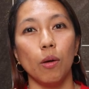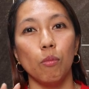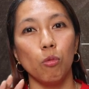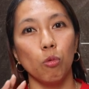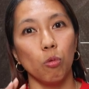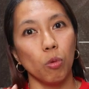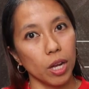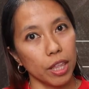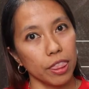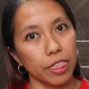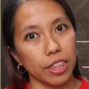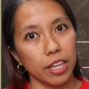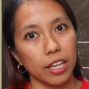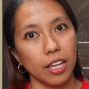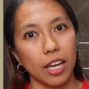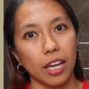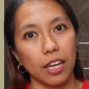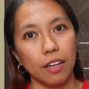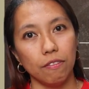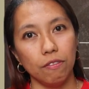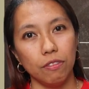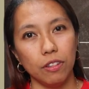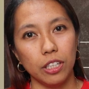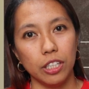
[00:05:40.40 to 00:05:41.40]
one thing
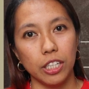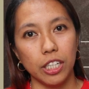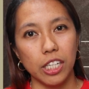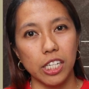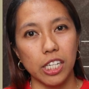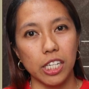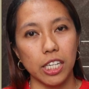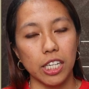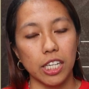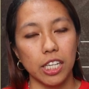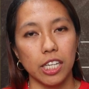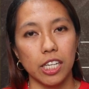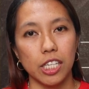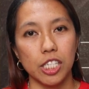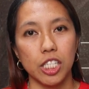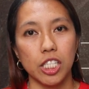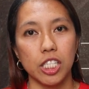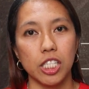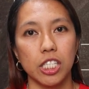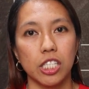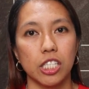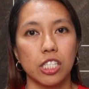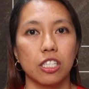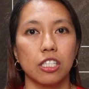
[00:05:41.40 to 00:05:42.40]
I've learned
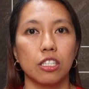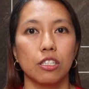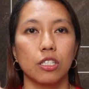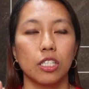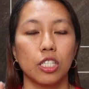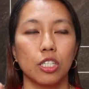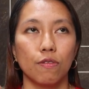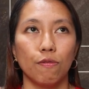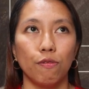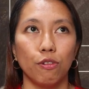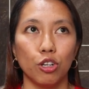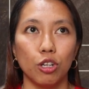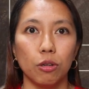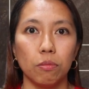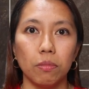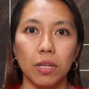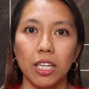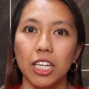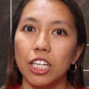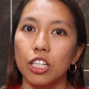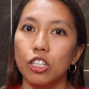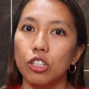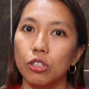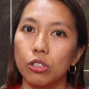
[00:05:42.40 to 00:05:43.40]
is for
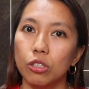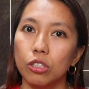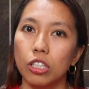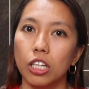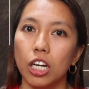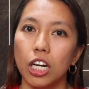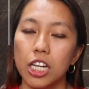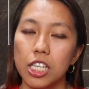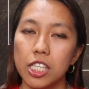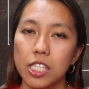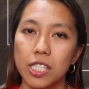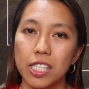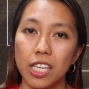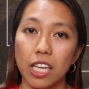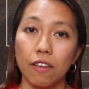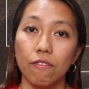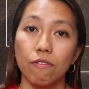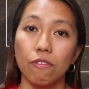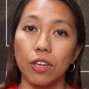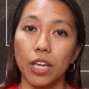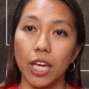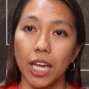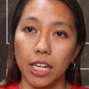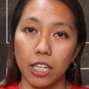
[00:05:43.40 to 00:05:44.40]
me to not
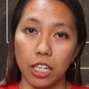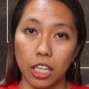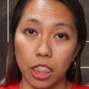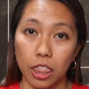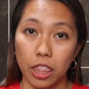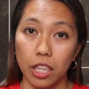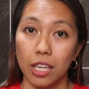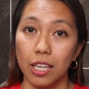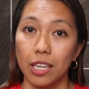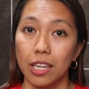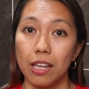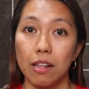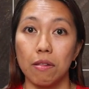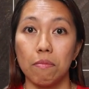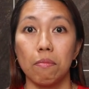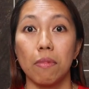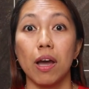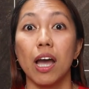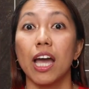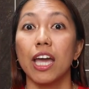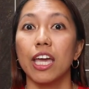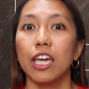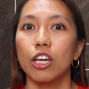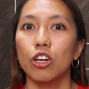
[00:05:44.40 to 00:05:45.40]
save anything in
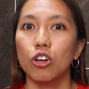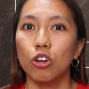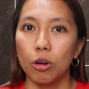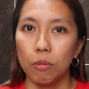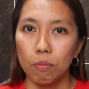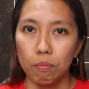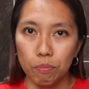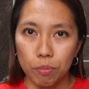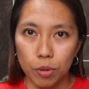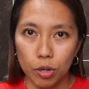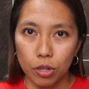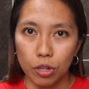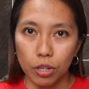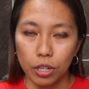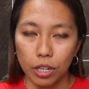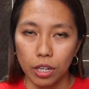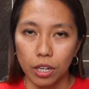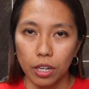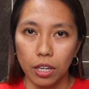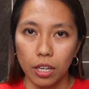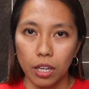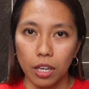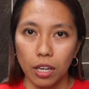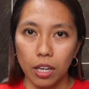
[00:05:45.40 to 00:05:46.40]
my computer,
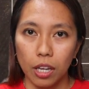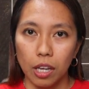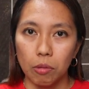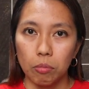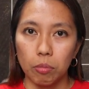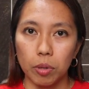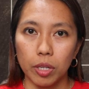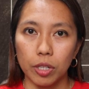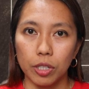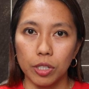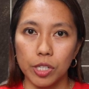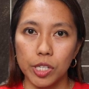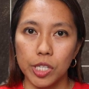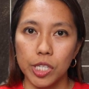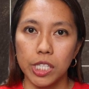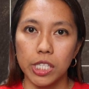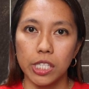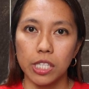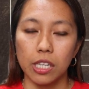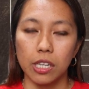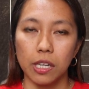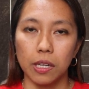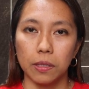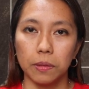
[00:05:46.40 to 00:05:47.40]

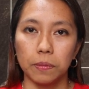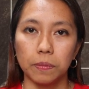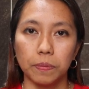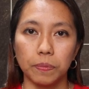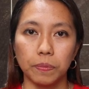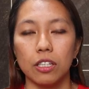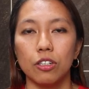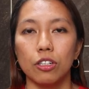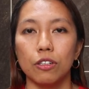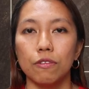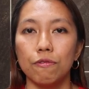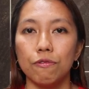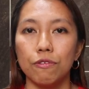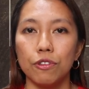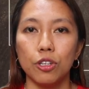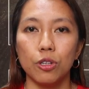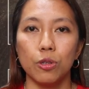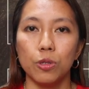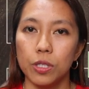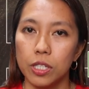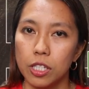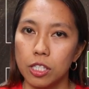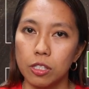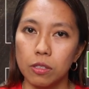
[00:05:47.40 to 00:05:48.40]
because it
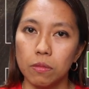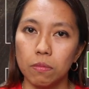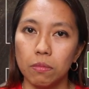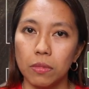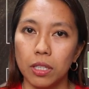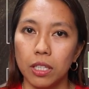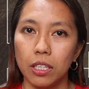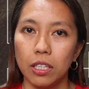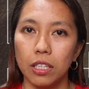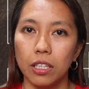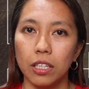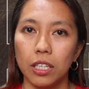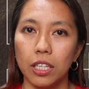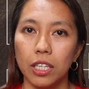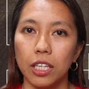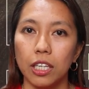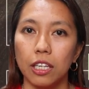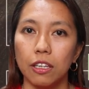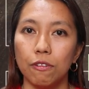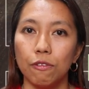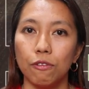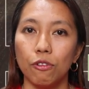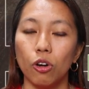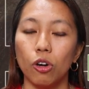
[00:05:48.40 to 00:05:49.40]
confuses me
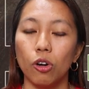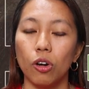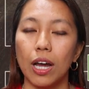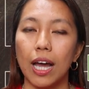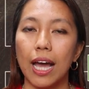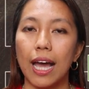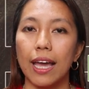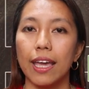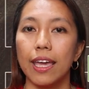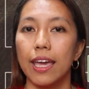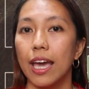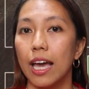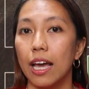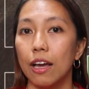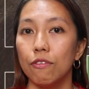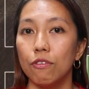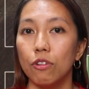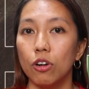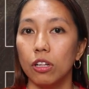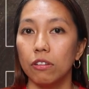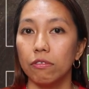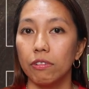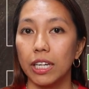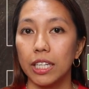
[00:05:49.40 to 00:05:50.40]
if I
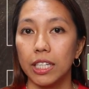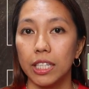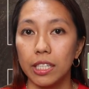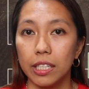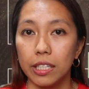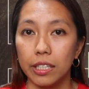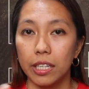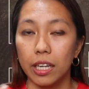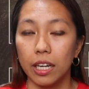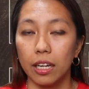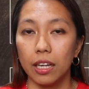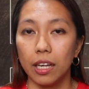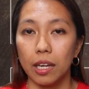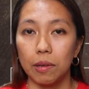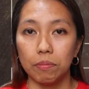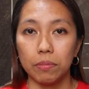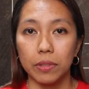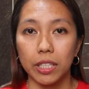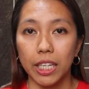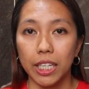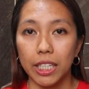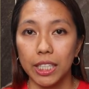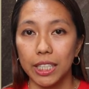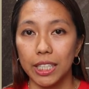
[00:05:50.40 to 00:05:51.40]
have already the
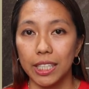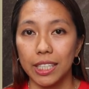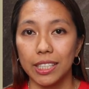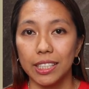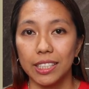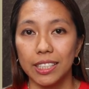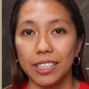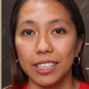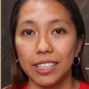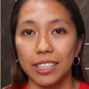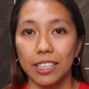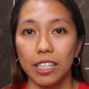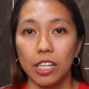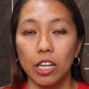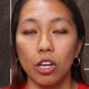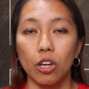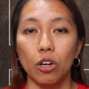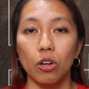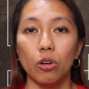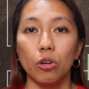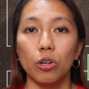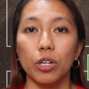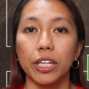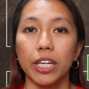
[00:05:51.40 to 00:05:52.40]
updated
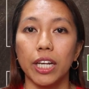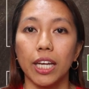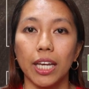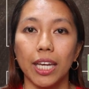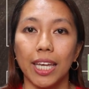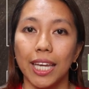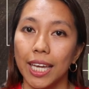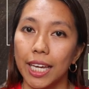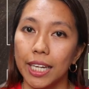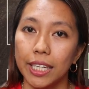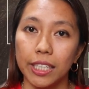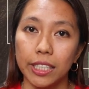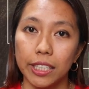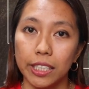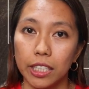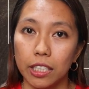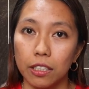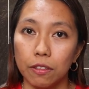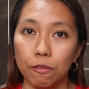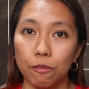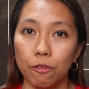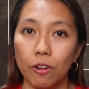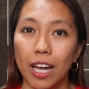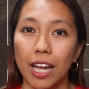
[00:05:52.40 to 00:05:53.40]
or the
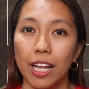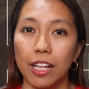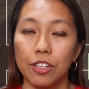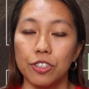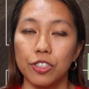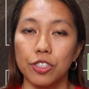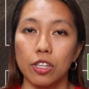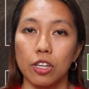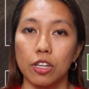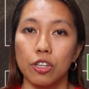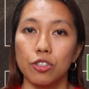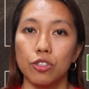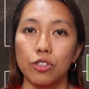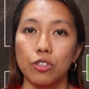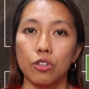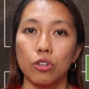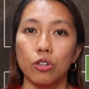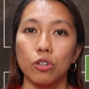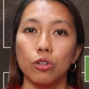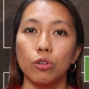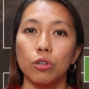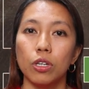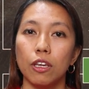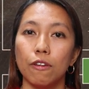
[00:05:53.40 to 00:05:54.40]
edited files.
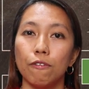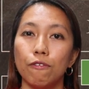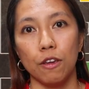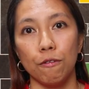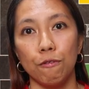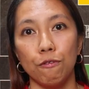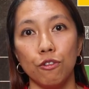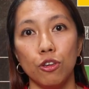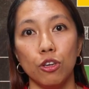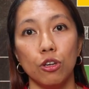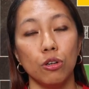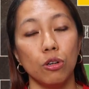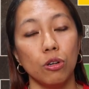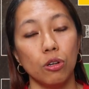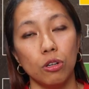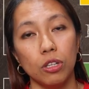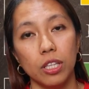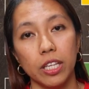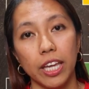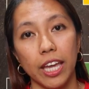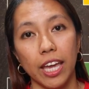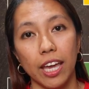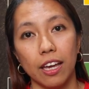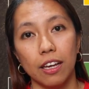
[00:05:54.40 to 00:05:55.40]
So if you
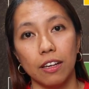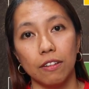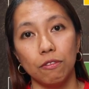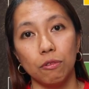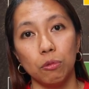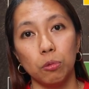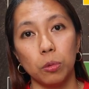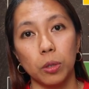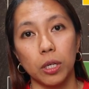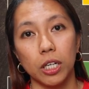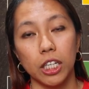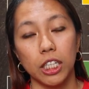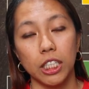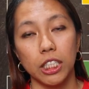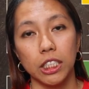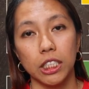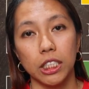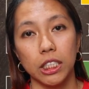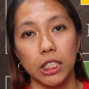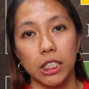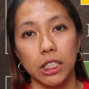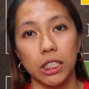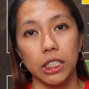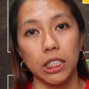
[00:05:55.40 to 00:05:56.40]
only have
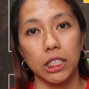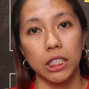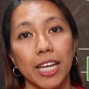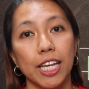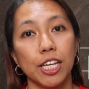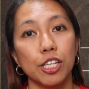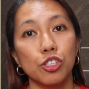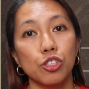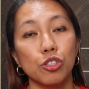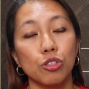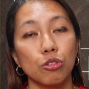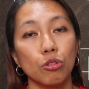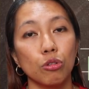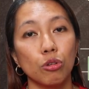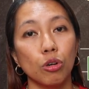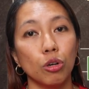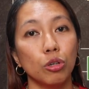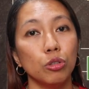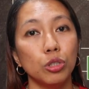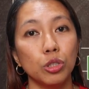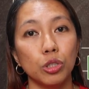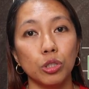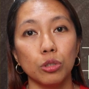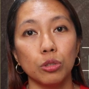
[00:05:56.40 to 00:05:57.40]
one place to
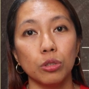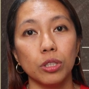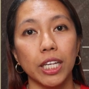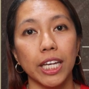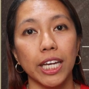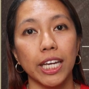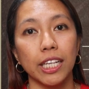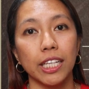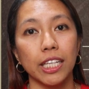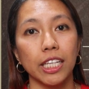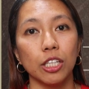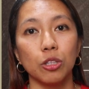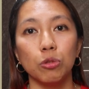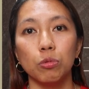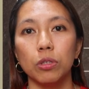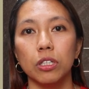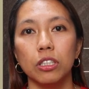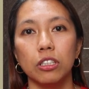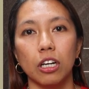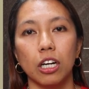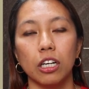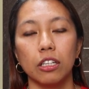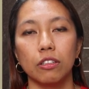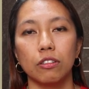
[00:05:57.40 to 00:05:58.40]
go to, then it will
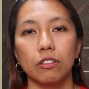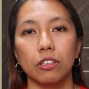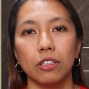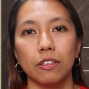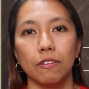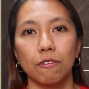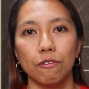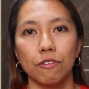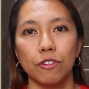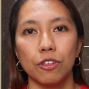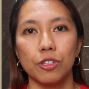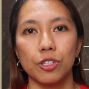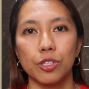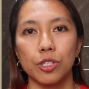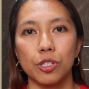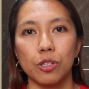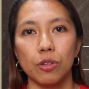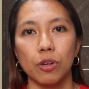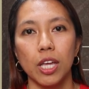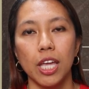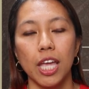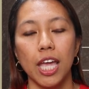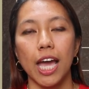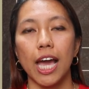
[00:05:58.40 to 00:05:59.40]
not confuse
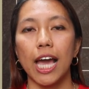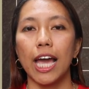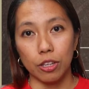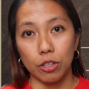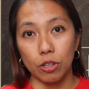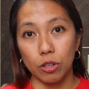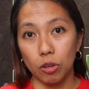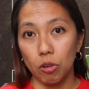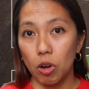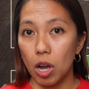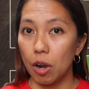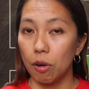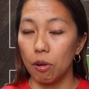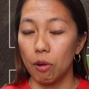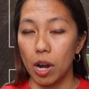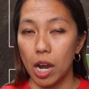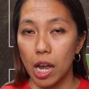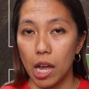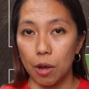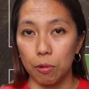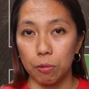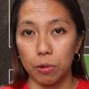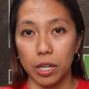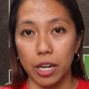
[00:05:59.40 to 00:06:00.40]
you. I know
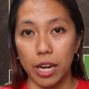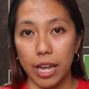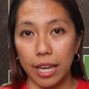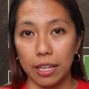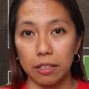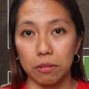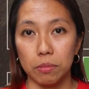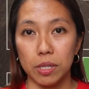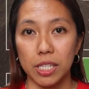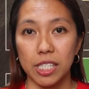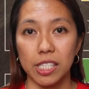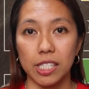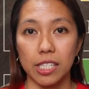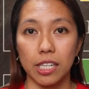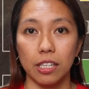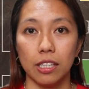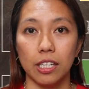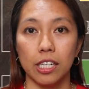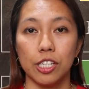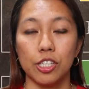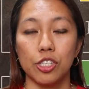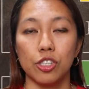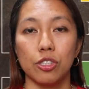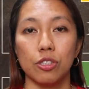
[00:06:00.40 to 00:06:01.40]
our admins
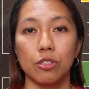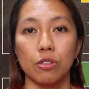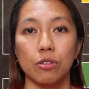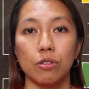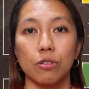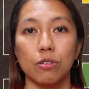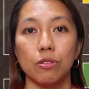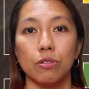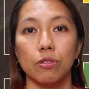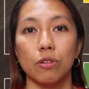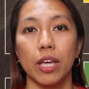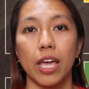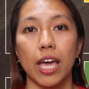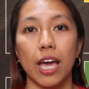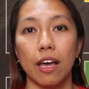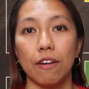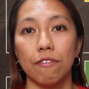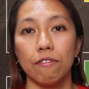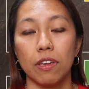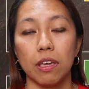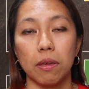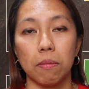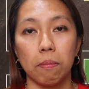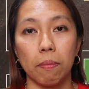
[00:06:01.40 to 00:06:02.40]
tell us to have a